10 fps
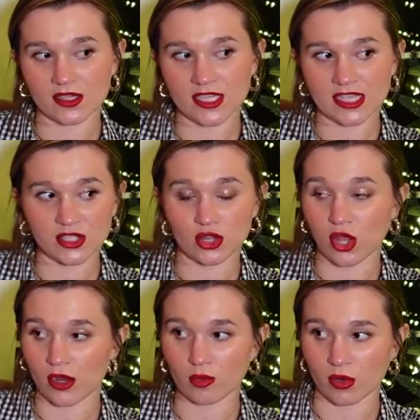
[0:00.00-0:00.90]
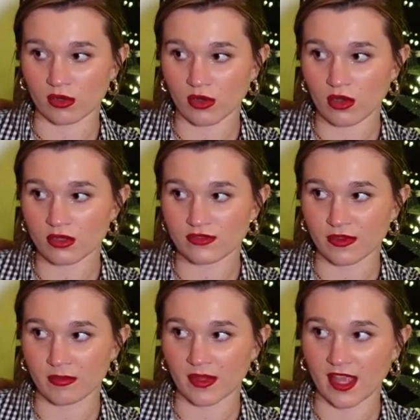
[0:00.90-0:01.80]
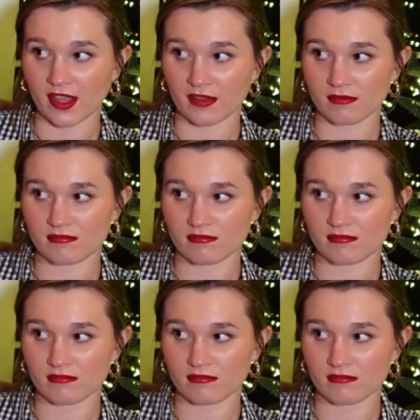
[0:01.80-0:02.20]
takes a lot of work calls from like